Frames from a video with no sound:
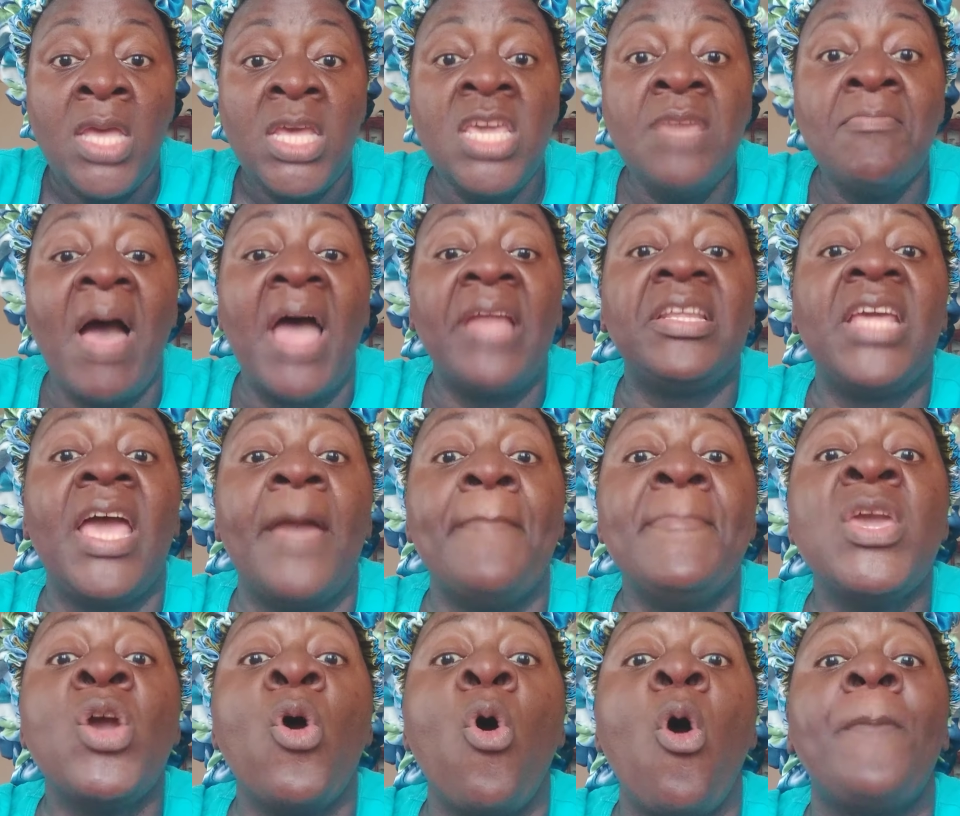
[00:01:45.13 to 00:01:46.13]
E man get
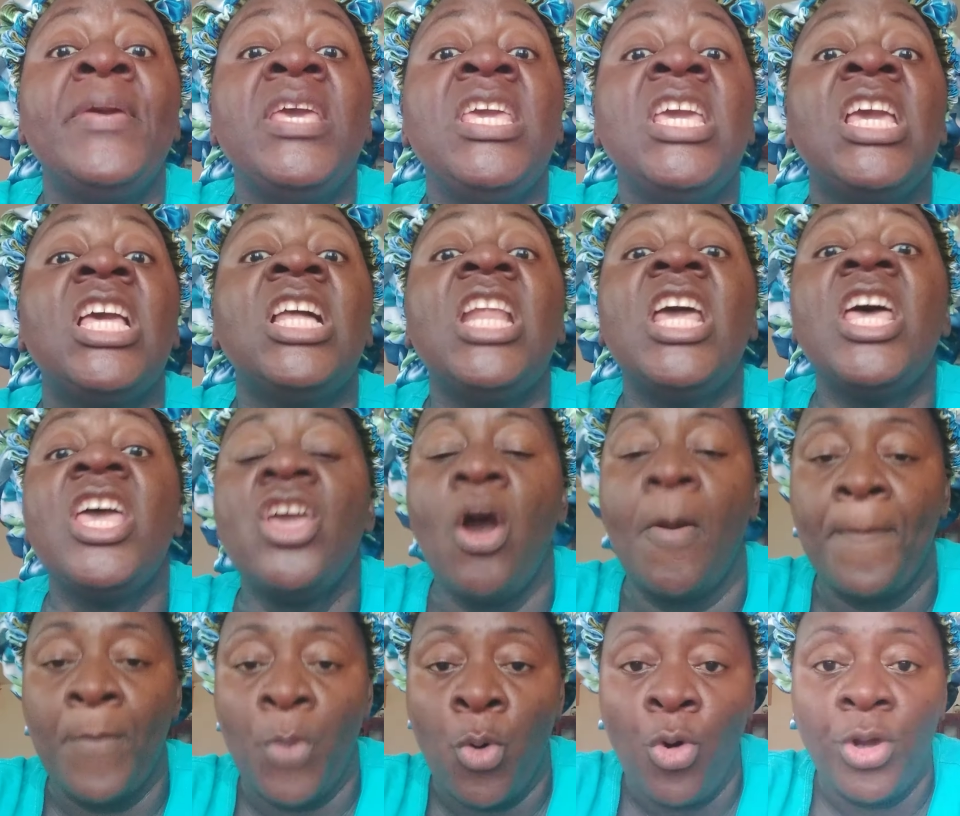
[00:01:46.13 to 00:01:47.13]
me hope he clay
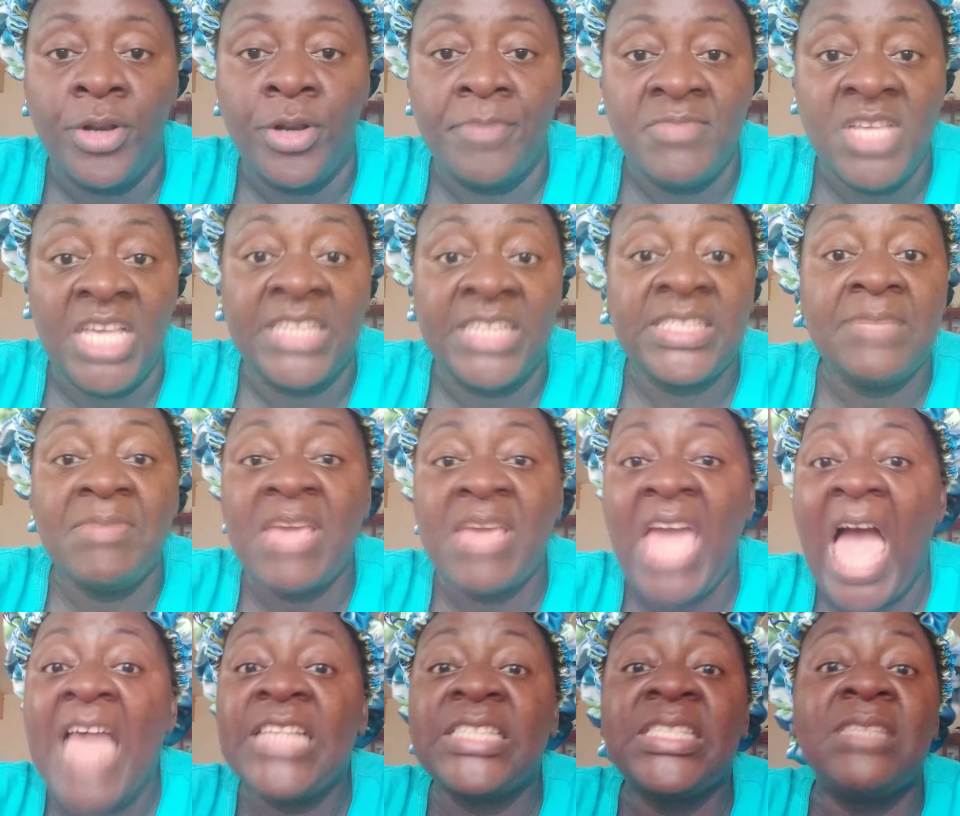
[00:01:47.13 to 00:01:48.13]
up good. You see,
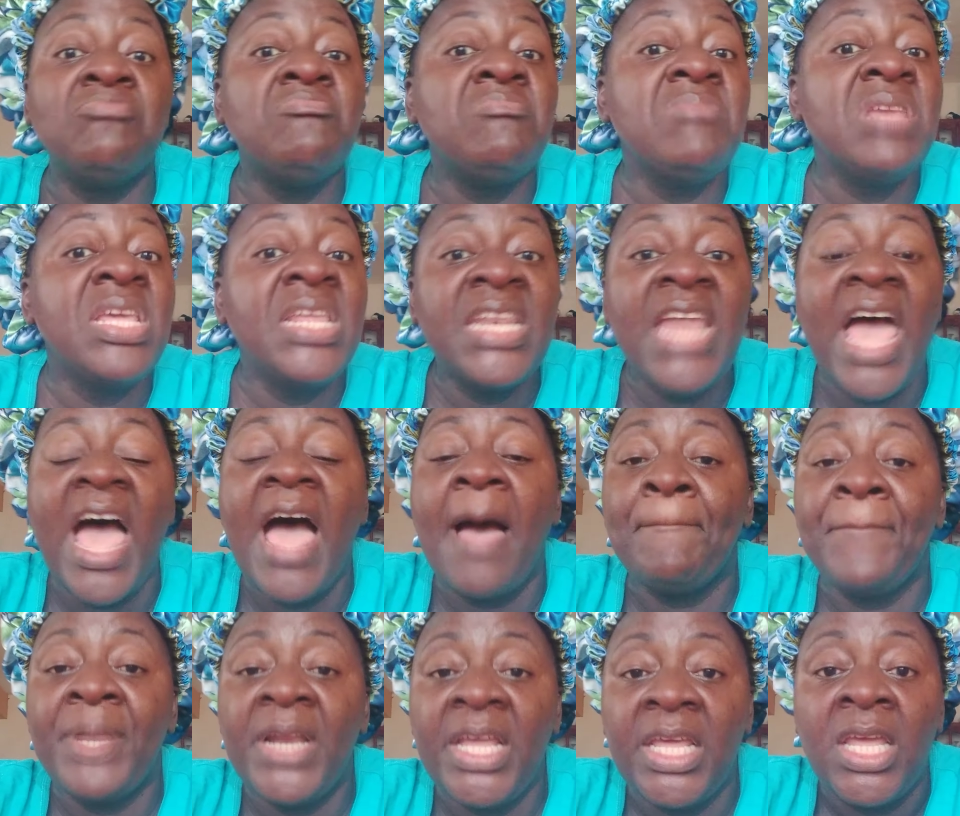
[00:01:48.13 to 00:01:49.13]
because me na
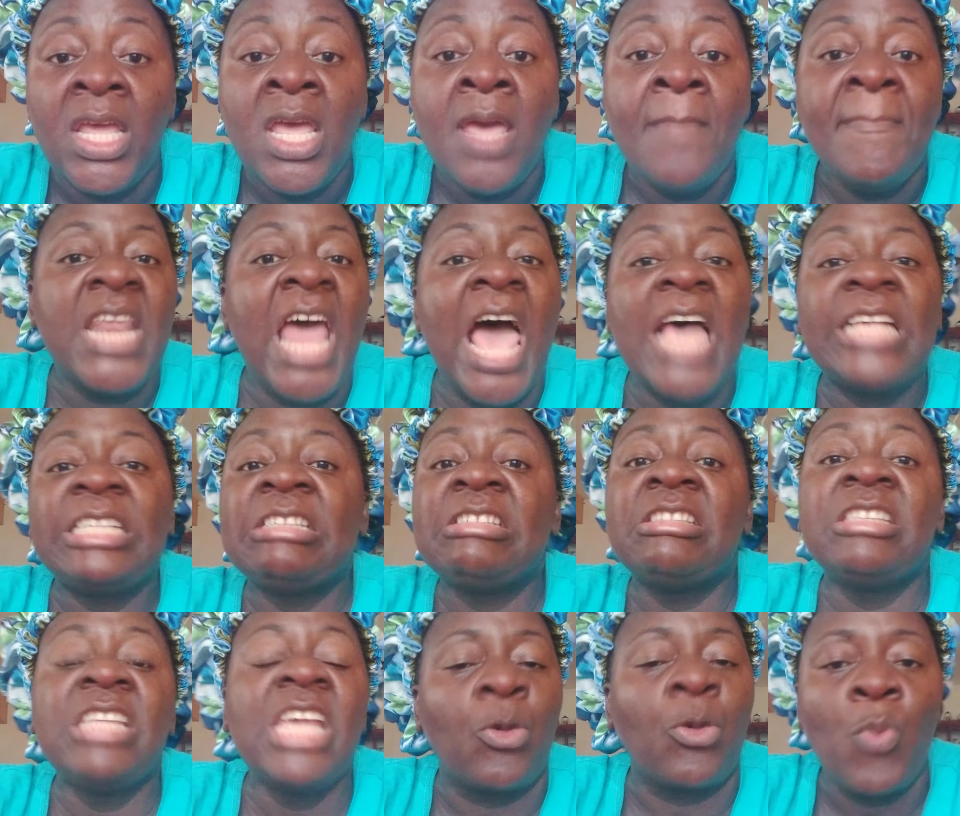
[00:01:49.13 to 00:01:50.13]
play. Me na
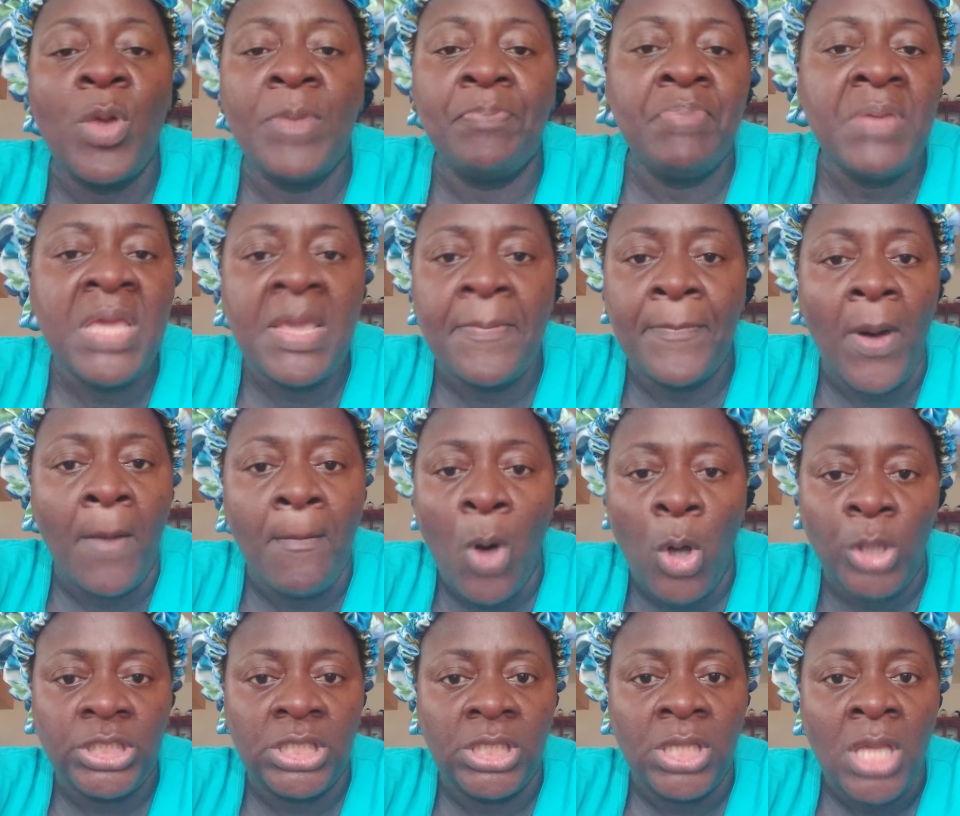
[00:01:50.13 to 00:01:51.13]
stick with people
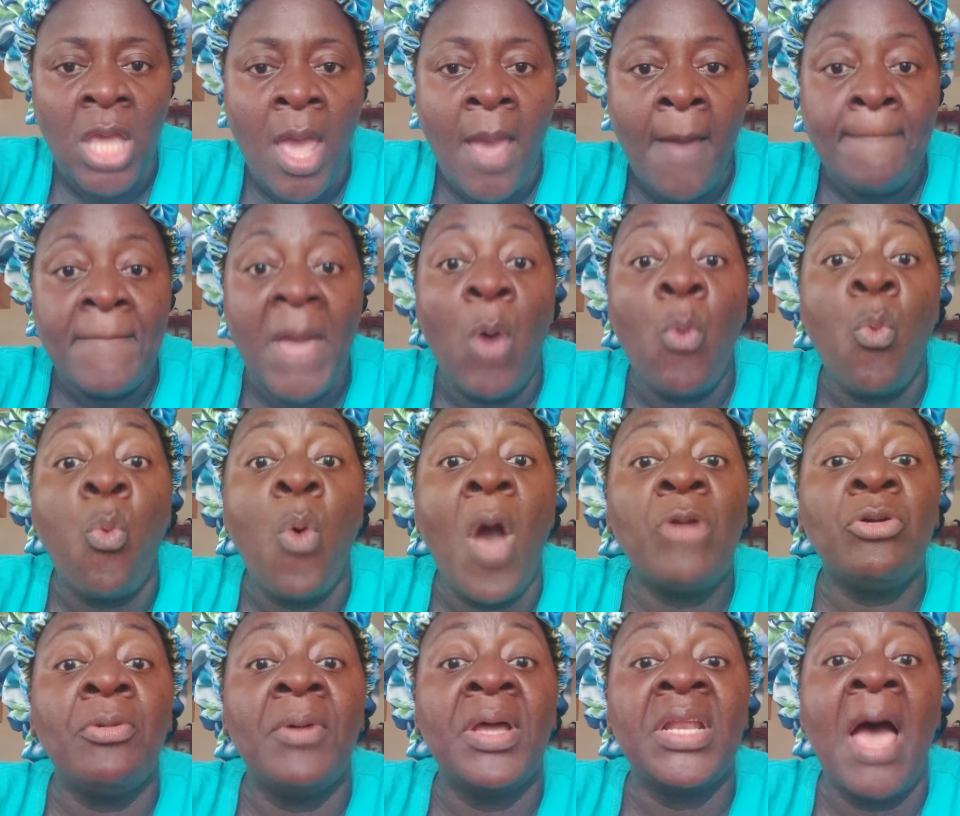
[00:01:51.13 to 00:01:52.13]
money. Me
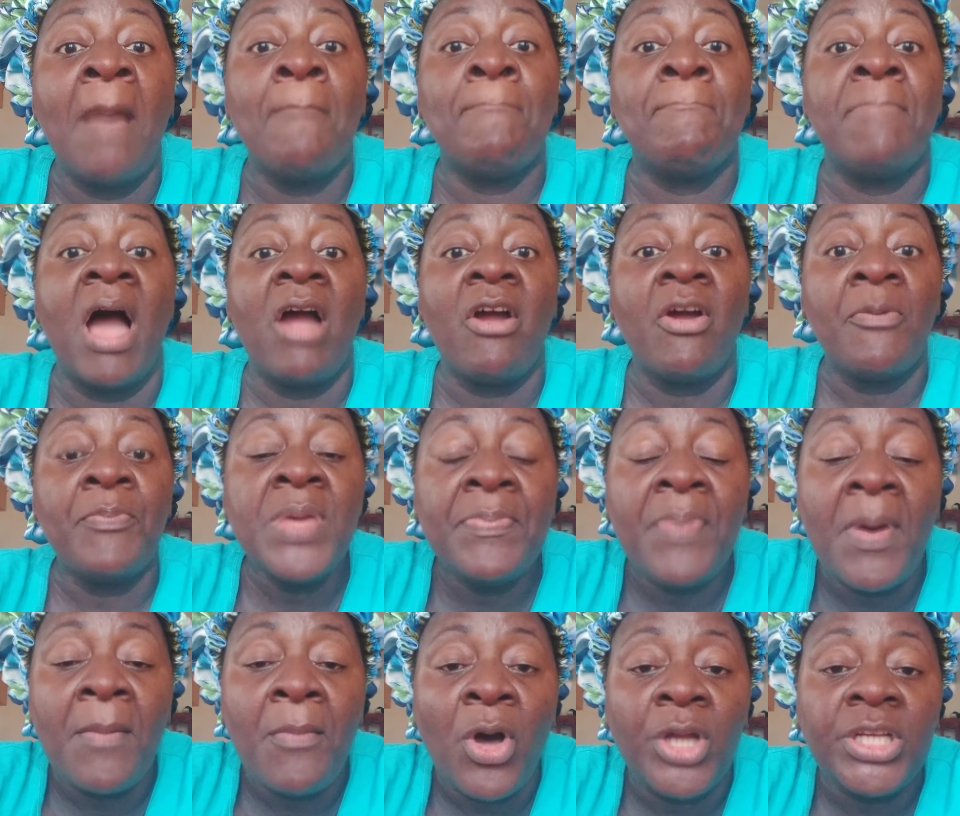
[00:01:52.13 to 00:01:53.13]
wanna borrow
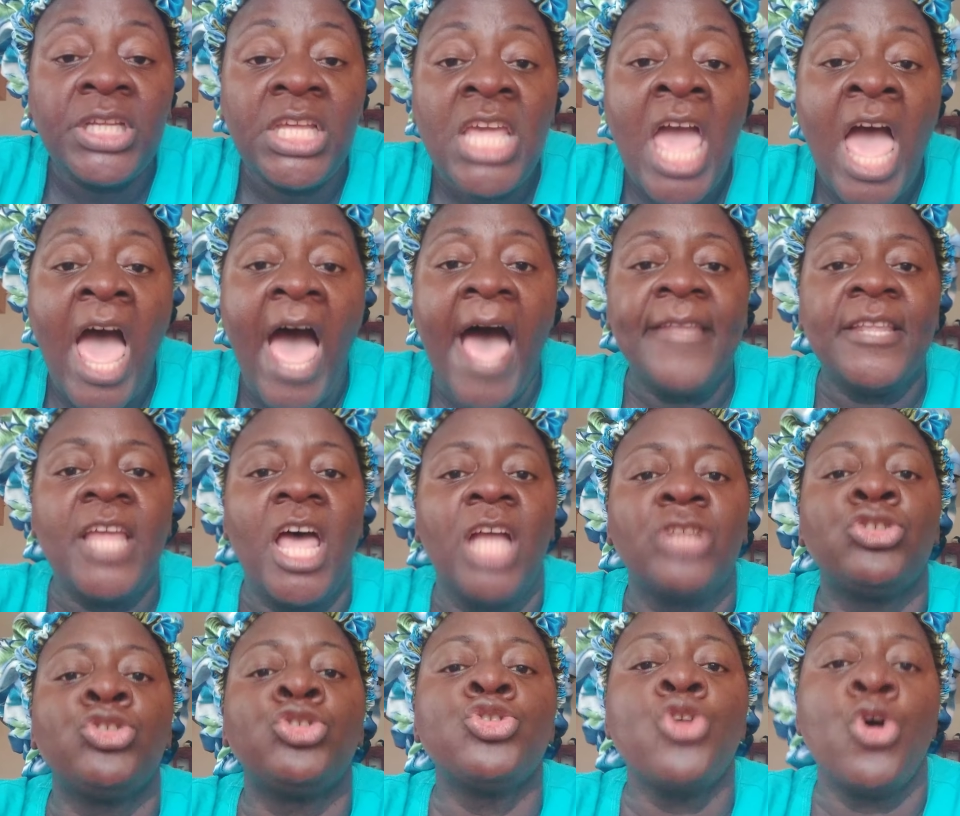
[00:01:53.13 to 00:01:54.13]
people money and
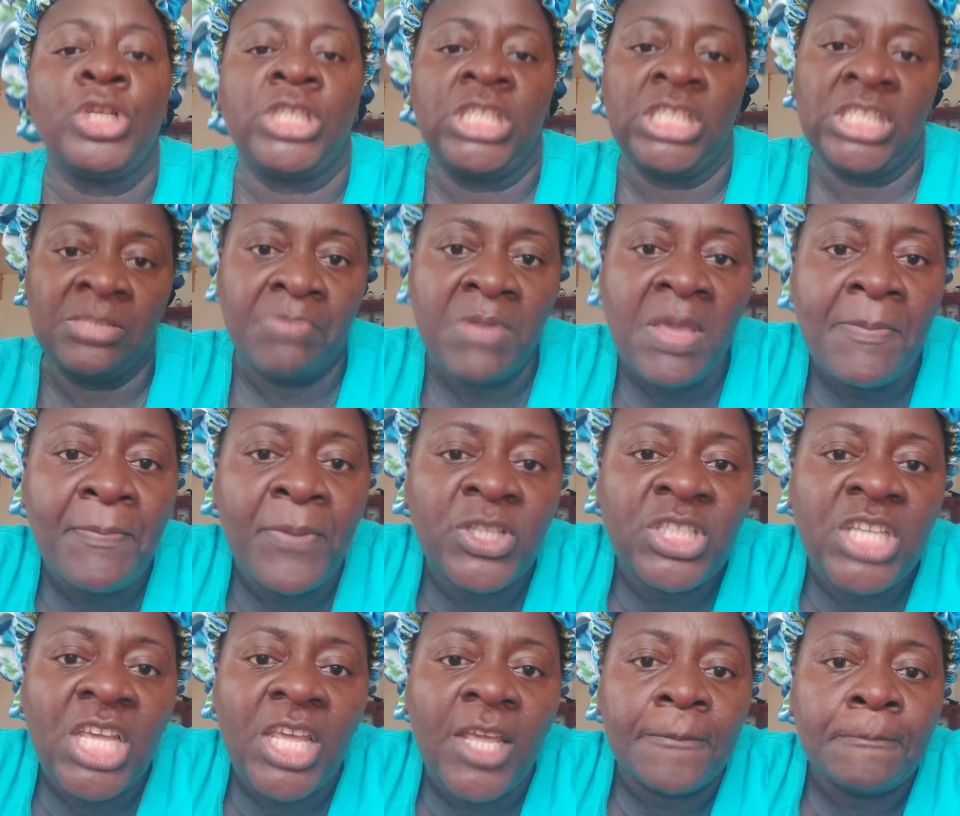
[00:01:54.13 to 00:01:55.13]
I trust people
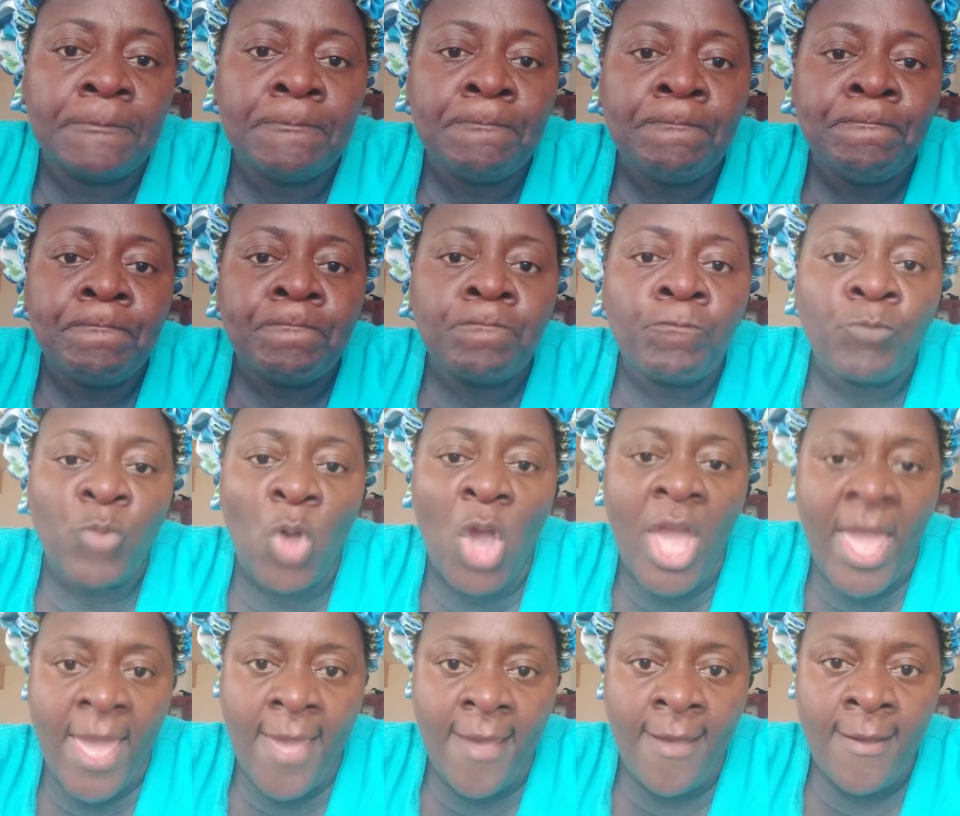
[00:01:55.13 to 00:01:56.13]
thing. You
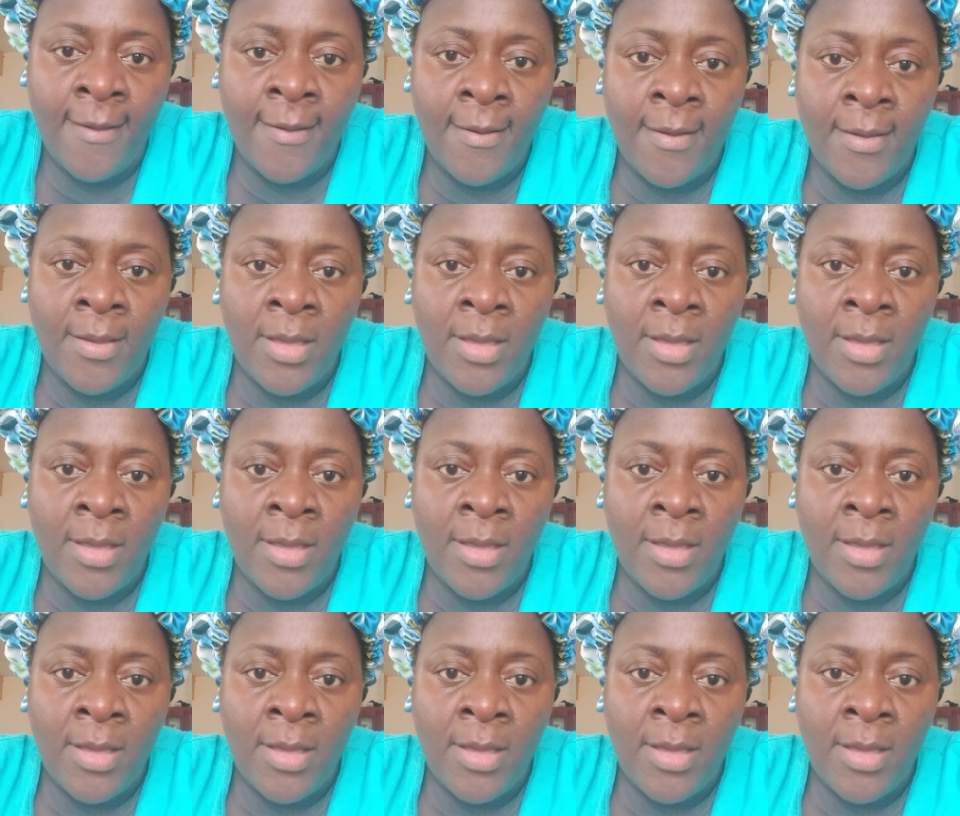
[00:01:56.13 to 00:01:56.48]
hear?